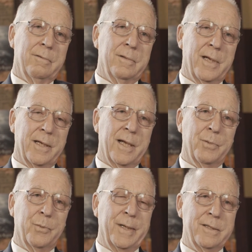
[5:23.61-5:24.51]
another
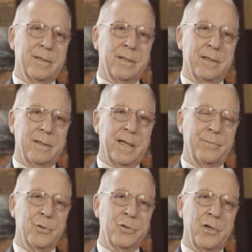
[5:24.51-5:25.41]
couple of weeks at the Air
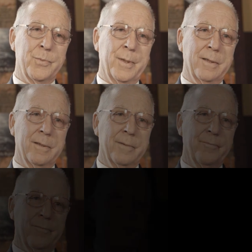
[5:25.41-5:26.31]
Force Hospital.
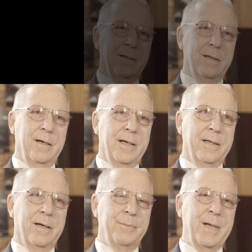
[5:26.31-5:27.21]

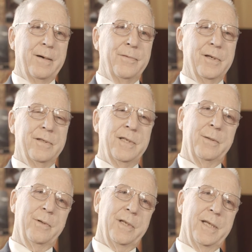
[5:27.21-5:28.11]
I'm now a volunteer
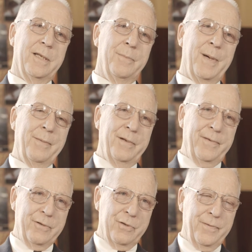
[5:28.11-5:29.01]
with the Department of
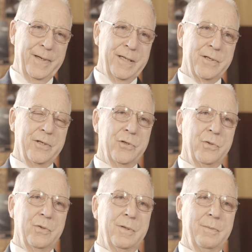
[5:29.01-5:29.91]
Veteran Affairs. I
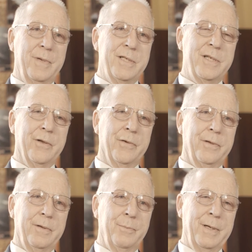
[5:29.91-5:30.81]
do men's
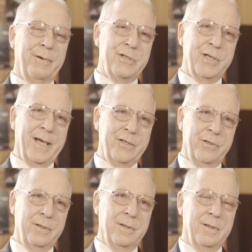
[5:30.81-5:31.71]
health peer
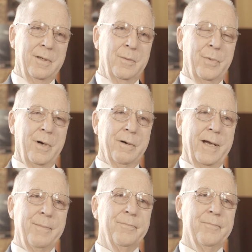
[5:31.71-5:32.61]
education program,